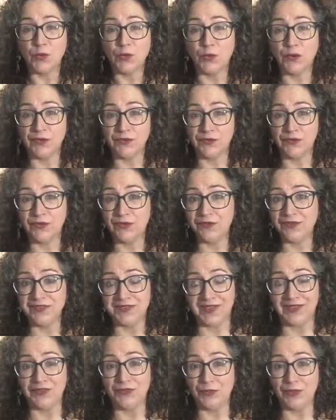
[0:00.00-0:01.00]
What sort of
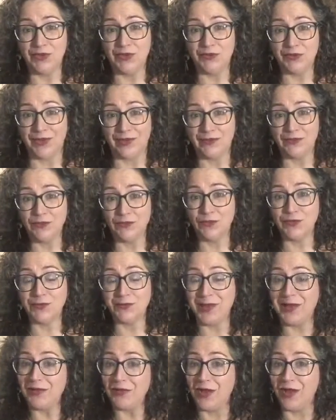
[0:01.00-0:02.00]
scents would you like to
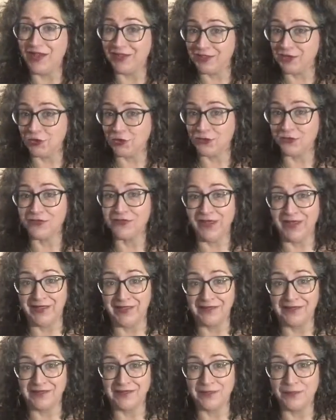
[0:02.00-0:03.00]
smell on your
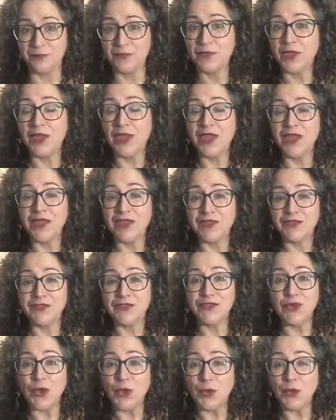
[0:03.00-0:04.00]
face?
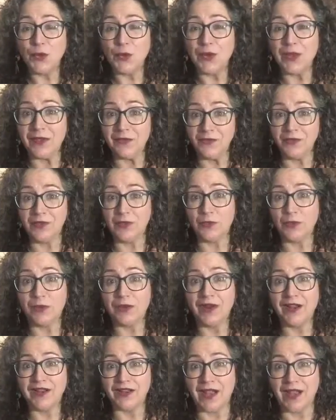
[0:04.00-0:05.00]
So if you
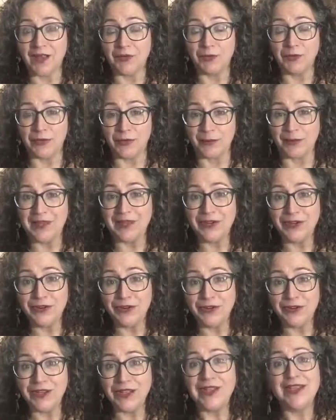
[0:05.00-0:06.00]
are a guy with a
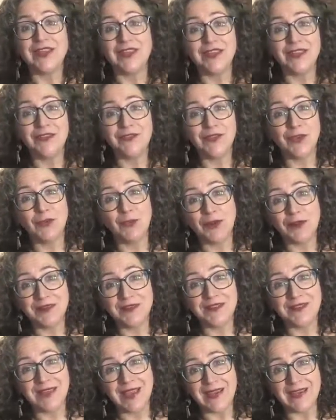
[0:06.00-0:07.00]
beard, if you are
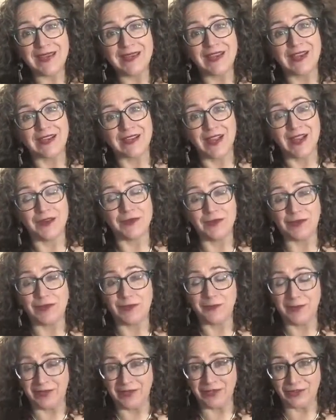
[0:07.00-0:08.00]
dating a guy with a
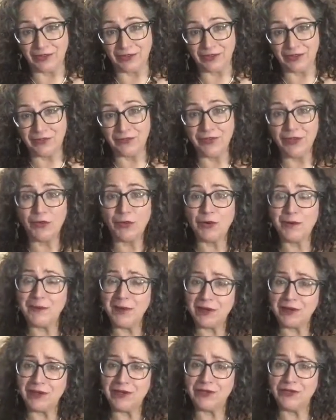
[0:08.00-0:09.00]
beard, if you are
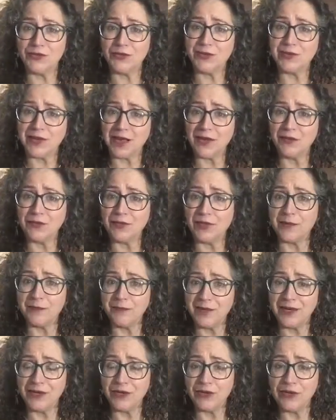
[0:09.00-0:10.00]
married to a guy with a
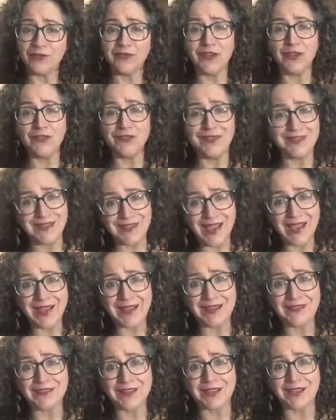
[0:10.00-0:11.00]
beard, if your
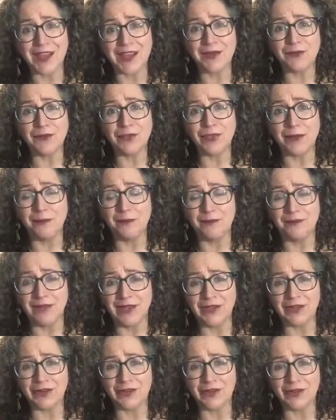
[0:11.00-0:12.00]
dad is a guy with a
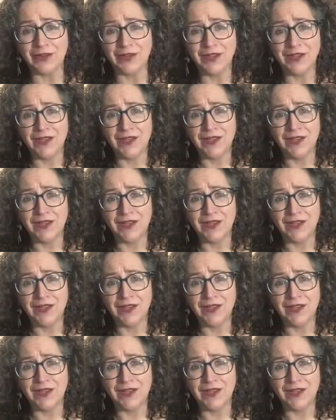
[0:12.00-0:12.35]
beard,